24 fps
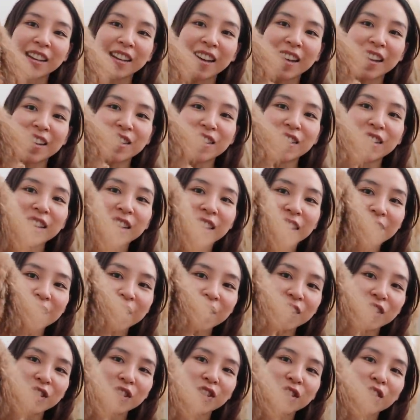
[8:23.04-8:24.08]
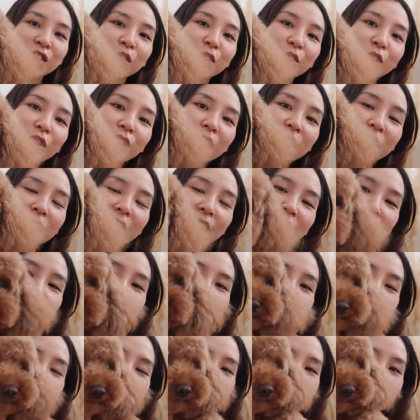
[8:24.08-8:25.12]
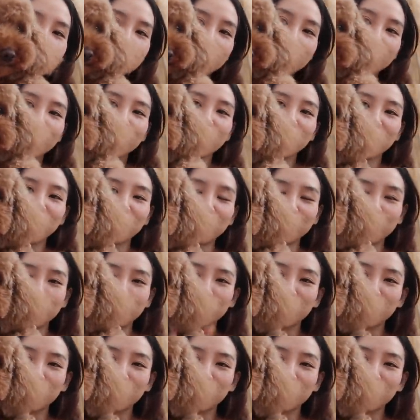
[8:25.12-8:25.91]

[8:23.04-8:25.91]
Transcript: Guys, look at this cutie. Doesn't Biscuit look